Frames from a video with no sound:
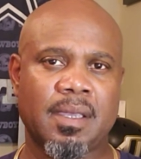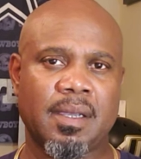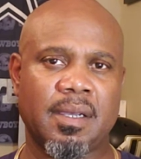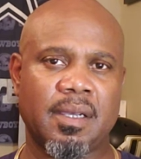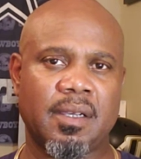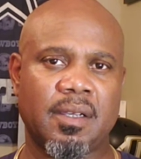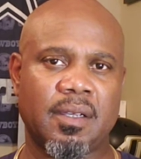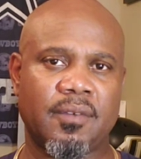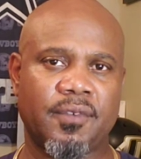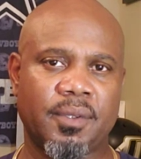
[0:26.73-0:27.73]

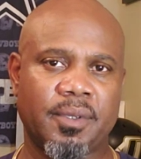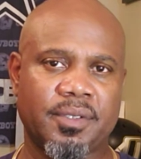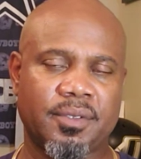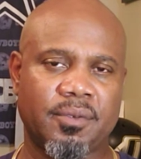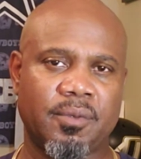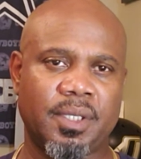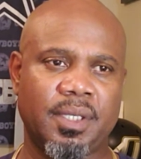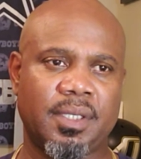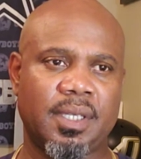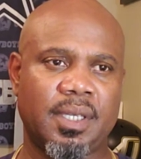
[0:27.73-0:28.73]
for the rest of the
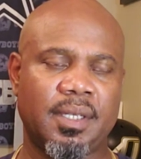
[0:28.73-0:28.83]
week. And